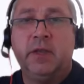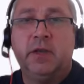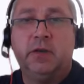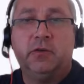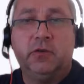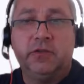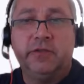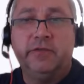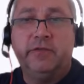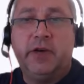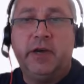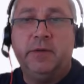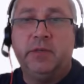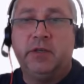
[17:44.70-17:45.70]

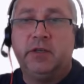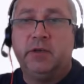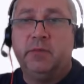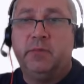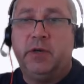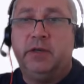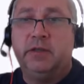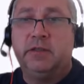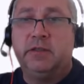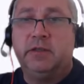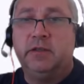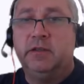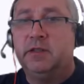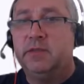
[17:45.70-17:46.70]
Cross-environment
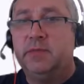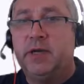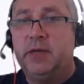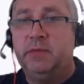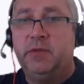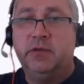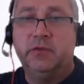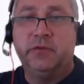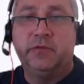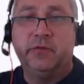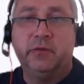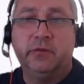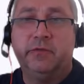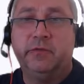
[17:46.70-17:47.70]
comparison. This might be
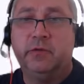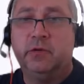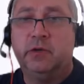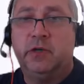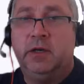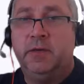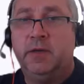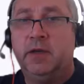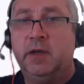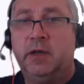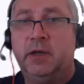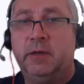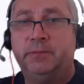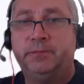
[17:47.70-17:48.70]
useful for
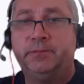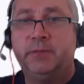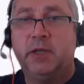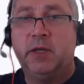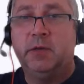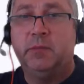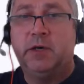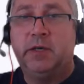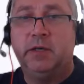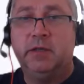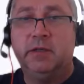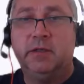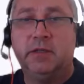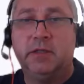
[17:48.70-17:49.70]

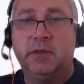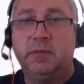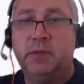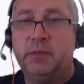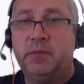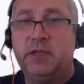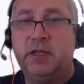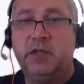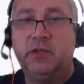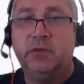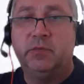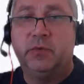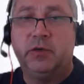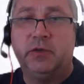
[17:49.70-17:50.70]
partners and
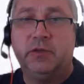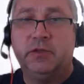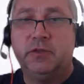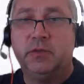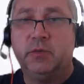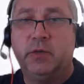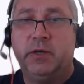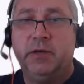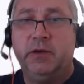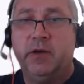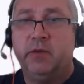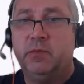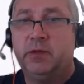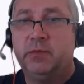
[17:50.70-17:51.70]
implementation projects where you
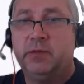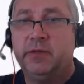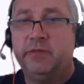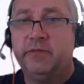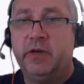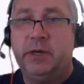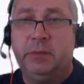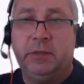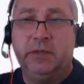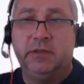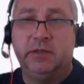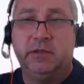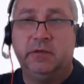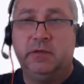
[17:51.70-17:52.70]
have multiple
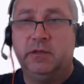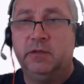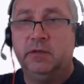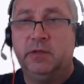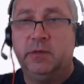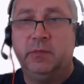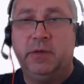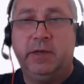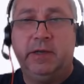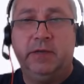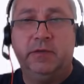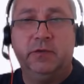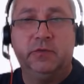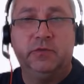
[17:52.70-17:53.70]
environments and you need to
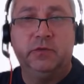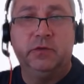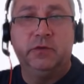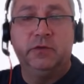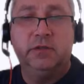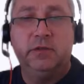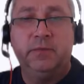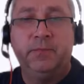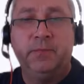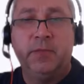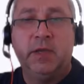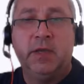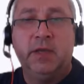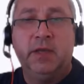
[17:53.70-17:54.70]
compare those roles.
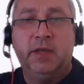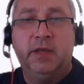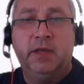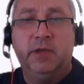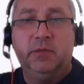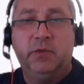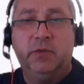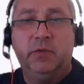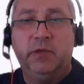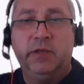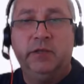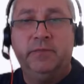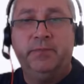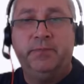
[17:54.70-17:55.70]
In
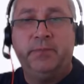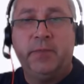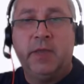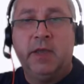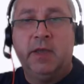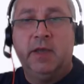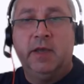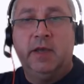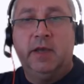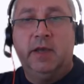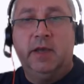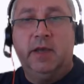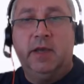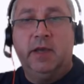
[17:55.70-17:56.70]
between,
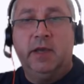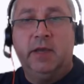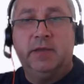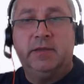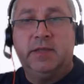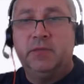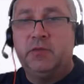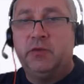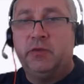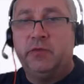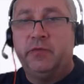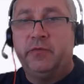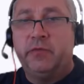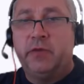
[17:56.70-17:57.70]
some sort
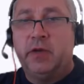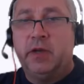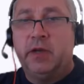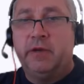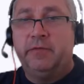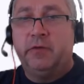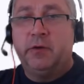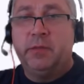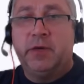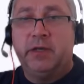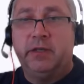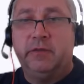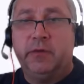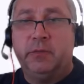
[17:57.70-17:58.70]
of
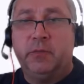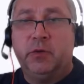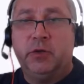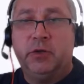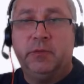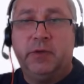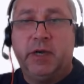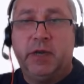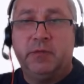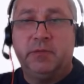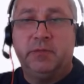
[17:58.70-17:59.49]
formatted report, perhaps